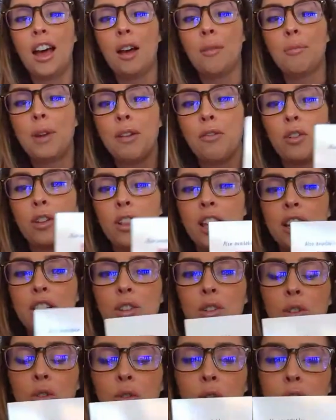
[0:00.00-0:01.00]
Never Let a
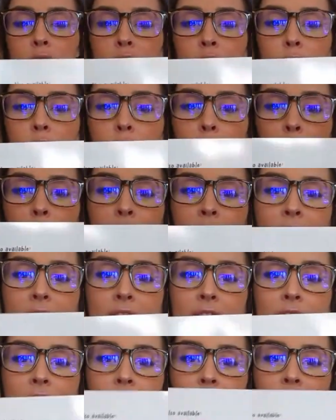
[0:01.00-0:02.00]
Unicorn Scribble
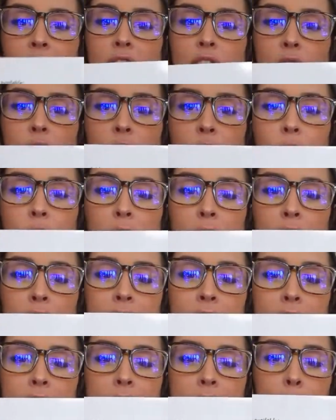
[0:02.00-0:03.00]
and Never Let a Unicorn
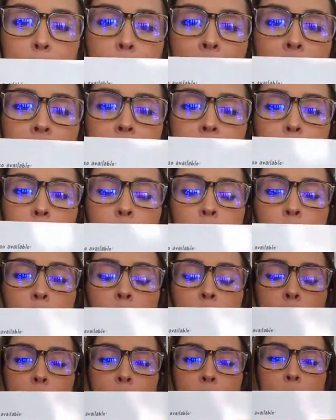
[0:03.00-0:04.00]
Get Spots. We
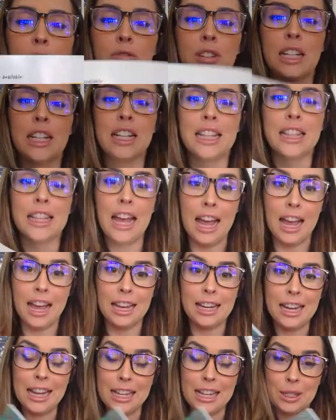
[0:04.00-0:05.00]
will be reading
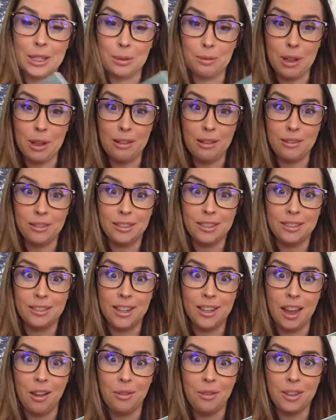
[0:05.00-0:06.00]
that as well
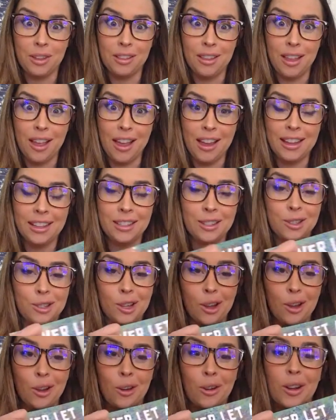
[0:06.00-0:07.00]
down the line.
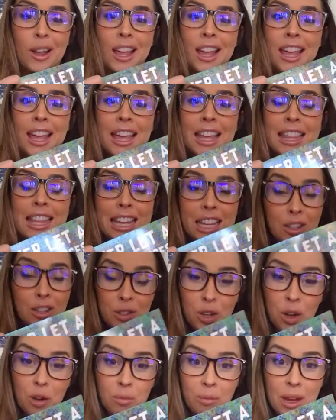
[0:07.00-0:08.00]
So thank you
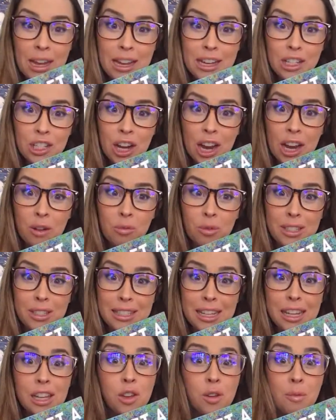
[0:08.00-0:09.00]
so much. I will
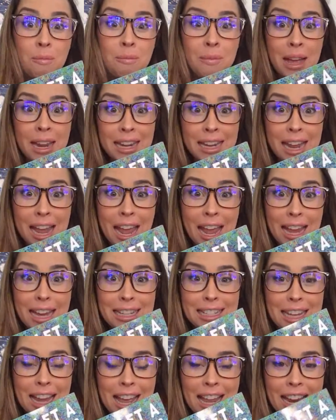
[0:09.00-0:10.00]
see you
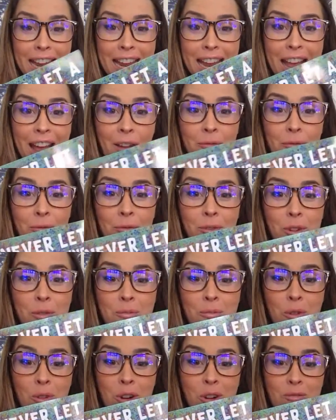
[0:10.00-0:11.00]
Monday, 10 a.m. for
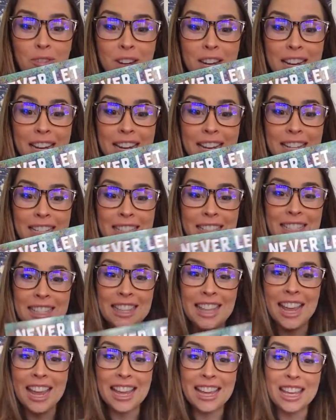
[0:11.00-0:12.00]
more readings.
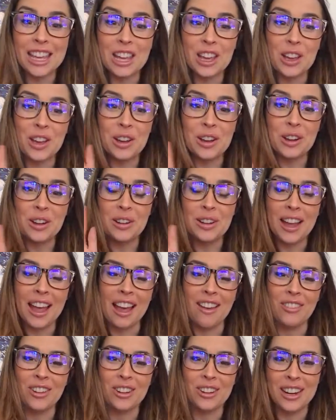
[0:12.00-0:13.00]
Thank you.
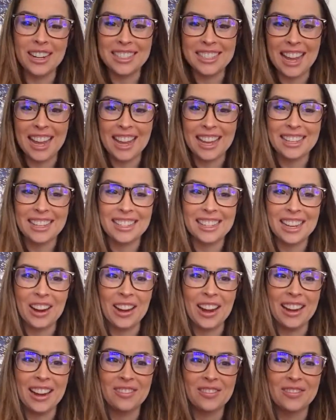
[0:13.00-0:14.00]
Have a great day. All
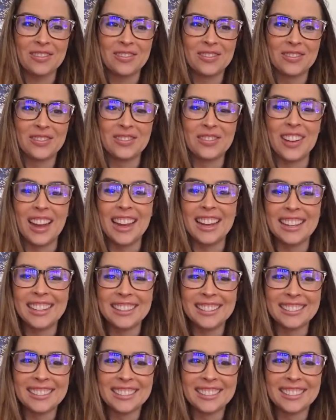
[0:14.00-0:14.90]
right. Bye.